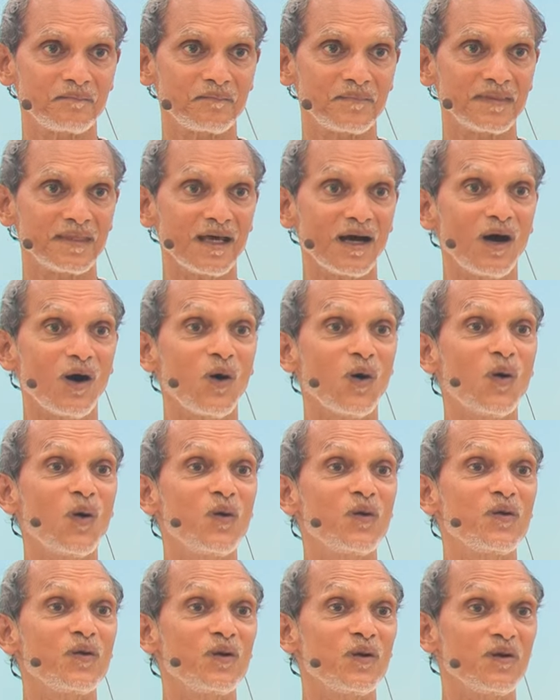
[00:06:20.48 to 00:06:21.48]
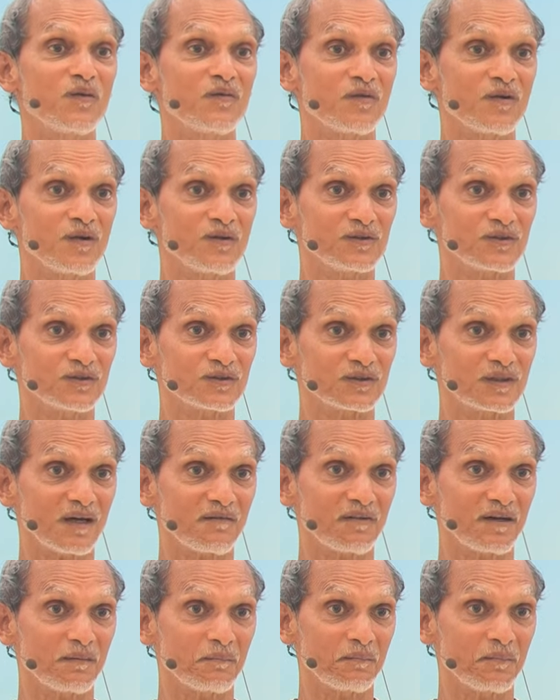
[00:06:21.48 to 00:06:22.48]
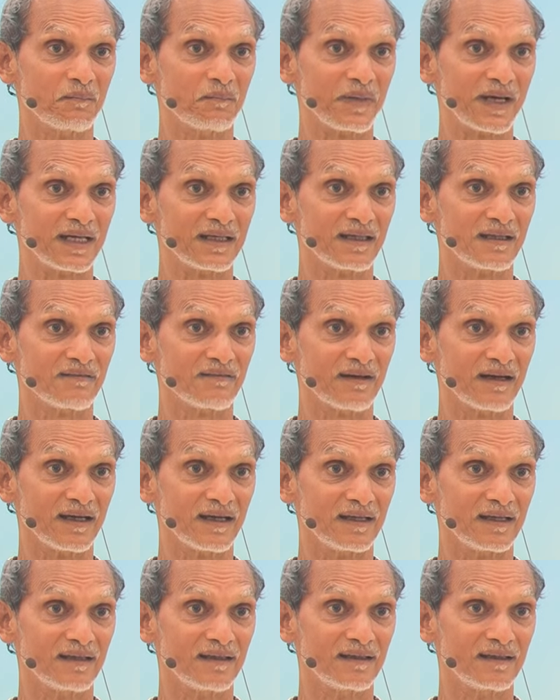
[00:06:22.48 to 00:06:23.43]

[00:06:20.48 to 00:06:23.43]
The whole universe is governed by the divine.